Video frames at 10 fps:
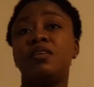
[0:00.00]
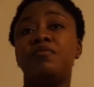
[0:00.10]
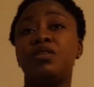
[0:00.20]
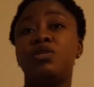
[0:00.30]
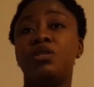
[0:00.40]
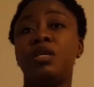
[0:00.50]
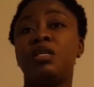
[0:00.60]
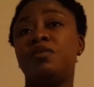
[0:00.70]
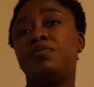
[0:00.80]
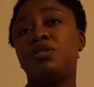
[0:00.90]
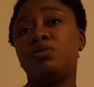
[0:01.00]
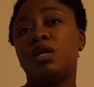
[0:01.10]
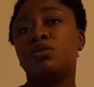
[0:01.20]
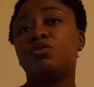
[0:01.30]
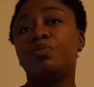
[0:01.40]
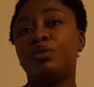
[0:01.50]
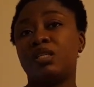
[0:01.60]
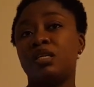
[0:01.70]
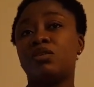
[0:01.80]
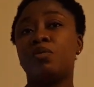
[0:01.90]
individuals to
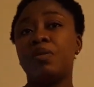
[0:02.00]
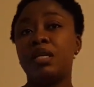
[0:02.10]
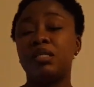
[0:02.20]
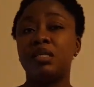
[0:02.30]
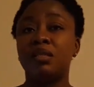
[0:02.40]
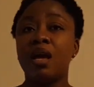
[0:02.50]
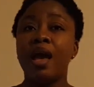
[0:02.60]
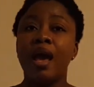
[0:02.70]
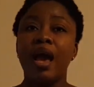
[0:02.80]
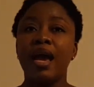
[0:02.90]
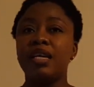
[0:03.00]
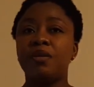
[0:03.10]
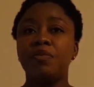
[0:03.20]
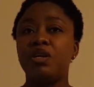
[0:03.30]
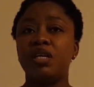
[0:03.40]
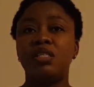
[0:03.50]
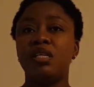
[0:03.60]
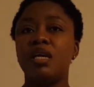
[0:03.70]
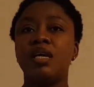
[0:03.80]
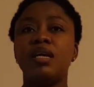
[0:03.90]
protect communities. Herd
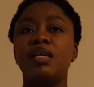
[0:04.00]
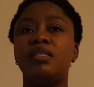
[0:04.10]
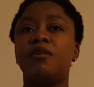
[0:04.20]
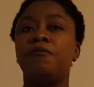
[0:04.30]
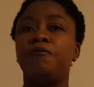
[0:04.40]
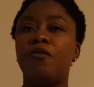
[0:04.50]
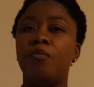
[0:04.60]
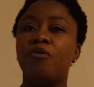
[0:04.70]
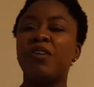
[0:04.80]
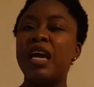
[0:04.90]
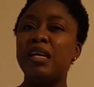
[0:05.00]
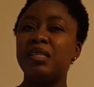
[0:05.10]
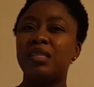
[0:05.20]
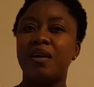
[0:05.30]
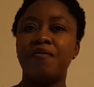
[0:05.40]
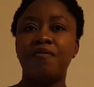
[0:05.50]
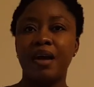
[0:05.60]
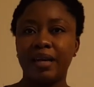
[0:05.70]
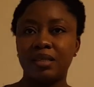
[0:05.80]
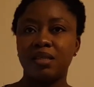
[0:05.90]
immunity is a form of
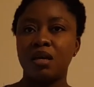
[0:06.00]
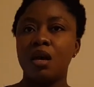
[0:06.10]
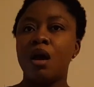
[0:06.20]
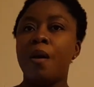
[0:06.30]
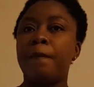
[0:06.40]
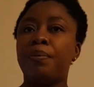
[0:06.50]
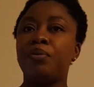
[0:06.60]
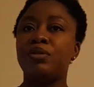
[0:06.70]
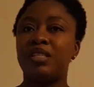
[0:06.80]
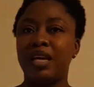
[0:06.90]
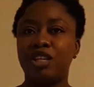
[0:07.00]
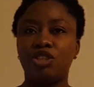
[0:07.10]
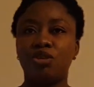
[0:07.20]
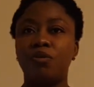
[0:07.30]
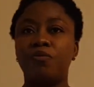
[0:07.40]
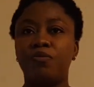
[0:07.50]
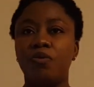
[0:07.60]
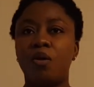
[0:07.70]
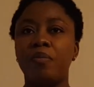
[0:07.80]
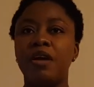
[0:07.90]
indirect protection
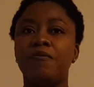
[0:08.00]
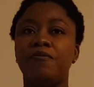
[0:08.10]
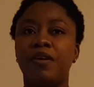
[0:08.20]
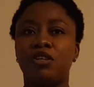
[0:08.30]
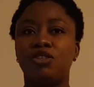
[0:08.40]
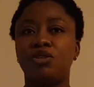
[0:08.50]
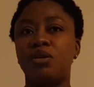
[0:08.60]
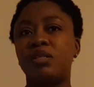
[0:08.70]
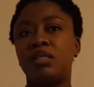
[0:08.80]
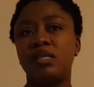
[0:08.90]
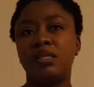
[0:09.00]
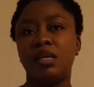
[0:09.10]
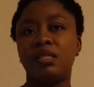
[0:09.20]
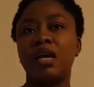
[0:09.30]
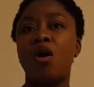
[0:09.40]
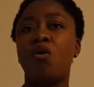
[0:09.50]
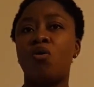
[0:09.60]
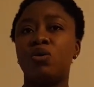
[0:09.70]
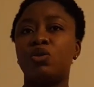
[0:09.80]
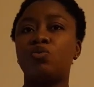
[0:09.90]
from infectious disease that
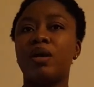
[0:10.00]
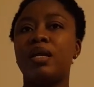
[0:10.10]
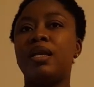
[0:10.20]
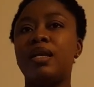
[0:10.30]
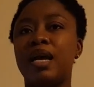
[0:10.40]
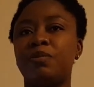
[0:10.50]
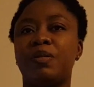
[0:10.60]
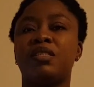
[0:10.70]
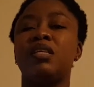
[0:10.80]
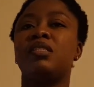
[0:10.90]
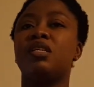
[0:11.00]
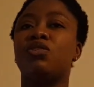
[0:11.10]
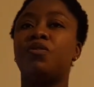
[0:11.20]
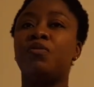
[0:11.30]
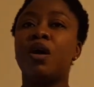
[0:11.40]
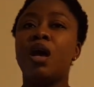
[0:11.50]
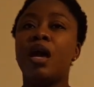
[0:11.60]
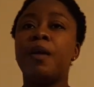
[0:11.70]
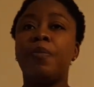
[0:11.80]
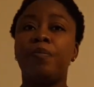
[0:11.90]
occurs when a large percentage of
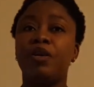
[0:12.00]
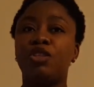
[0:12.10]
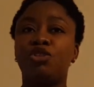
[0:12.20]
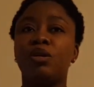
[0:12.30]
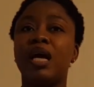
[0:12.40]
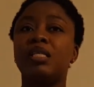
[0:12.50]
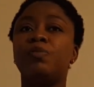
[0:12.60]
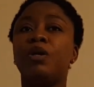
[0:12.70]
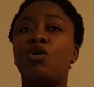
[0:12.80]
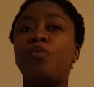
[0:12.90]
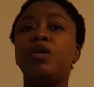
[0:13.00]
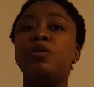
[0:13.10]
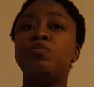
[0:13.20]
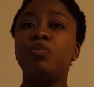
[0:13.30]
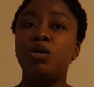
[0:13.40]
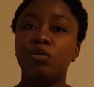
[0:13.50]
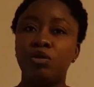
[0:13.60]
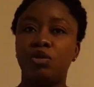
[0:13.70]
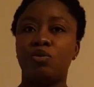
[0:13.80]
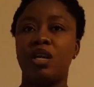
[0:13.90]
a population has become
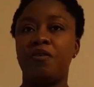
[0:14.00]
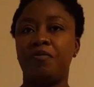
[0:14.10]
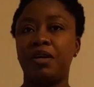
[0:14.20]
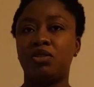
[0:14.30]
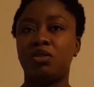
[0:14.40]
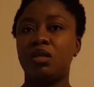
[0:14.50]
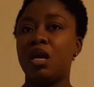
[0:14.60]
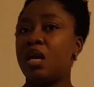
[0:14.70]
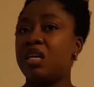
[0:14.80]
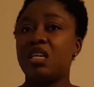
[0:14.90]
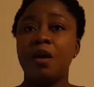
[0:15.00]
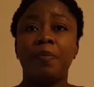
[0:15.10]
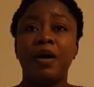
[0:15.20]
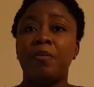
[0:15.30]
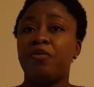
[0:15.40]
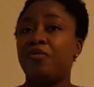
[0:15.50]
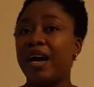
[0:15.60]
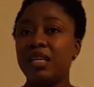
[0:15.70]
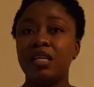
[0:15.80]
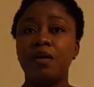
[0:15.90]
immune to an infection, thereby
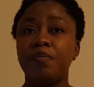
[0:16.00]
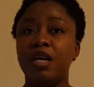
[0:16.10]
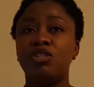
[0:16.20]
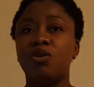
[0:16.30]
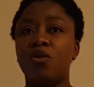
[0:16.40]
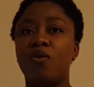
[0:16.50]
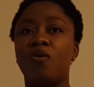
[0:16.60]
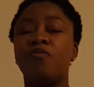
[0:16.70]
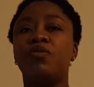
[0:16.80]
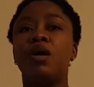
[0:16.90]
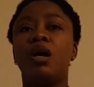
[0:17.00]
providing a measure of